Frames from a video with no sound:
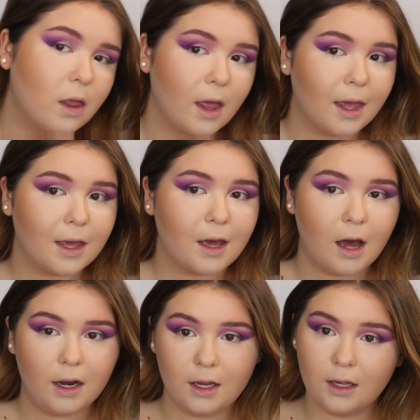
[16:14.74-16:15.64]
like
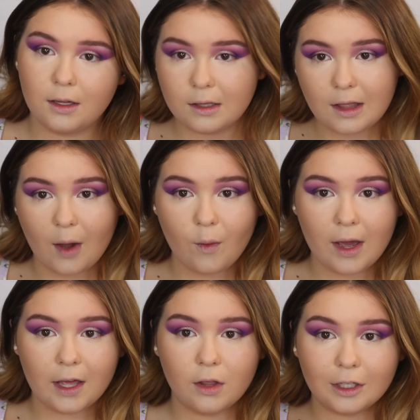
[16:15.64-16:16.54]
cut it that
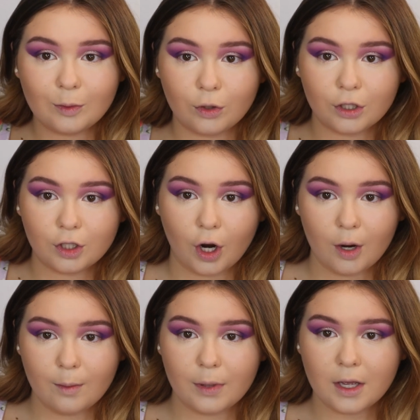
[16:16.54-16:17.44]
way it looks more sharp